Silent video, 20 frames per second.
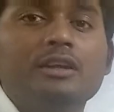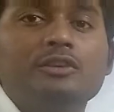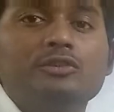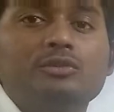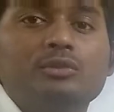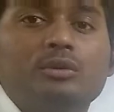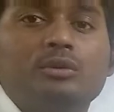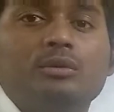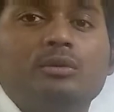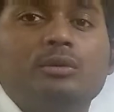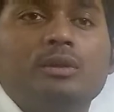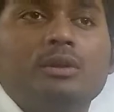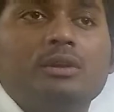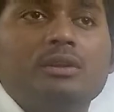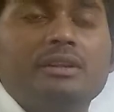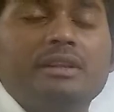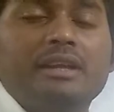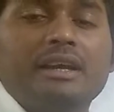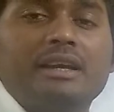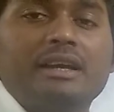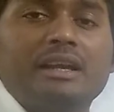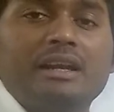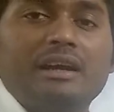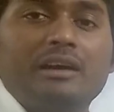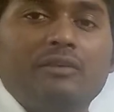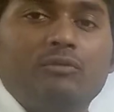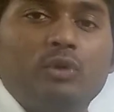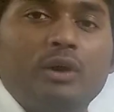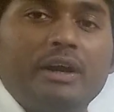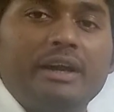So they can
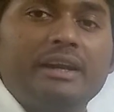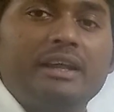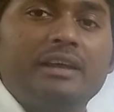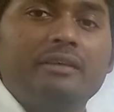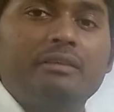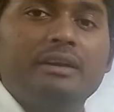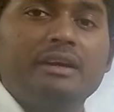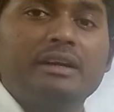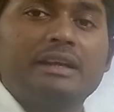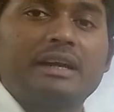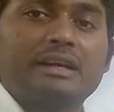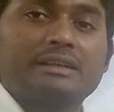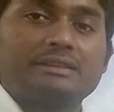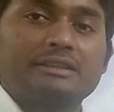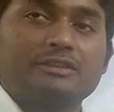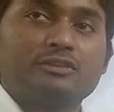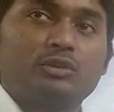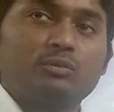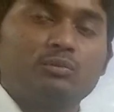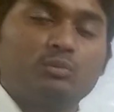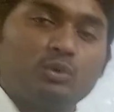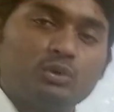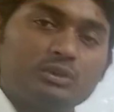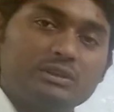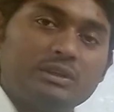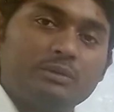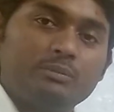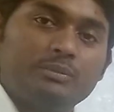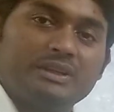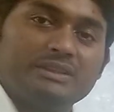avoid giving taxes on both
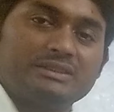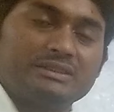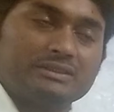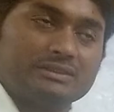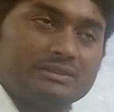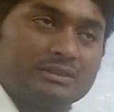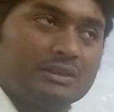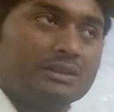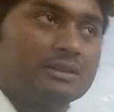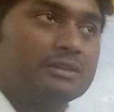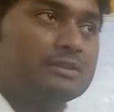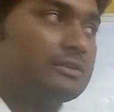the places.